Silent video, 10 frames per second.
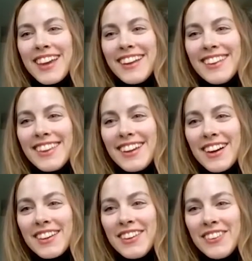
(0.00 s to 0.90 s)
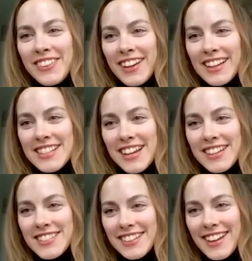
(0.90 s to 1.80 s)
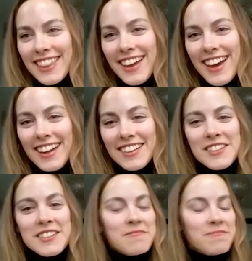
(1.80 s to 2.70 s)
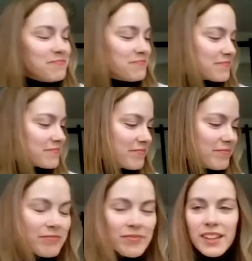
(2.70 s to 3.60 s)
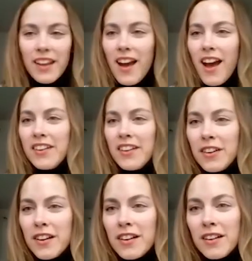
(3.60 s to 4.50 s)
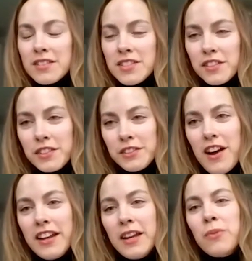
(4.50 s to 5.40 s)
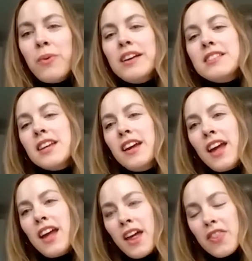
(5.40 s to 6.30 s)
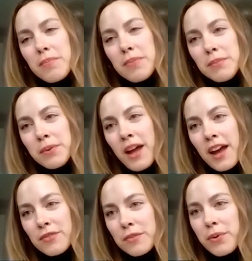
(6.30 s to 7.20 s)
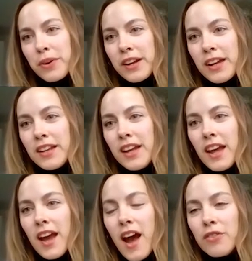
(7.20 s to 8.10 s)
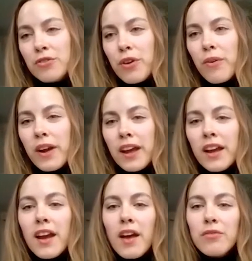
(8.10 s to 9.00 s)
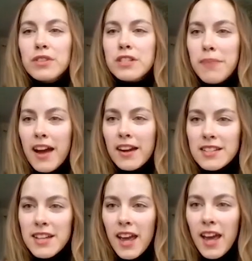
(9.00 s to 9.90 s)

in the Q&A section at the end. Another silver lining was that people had reported a growing respect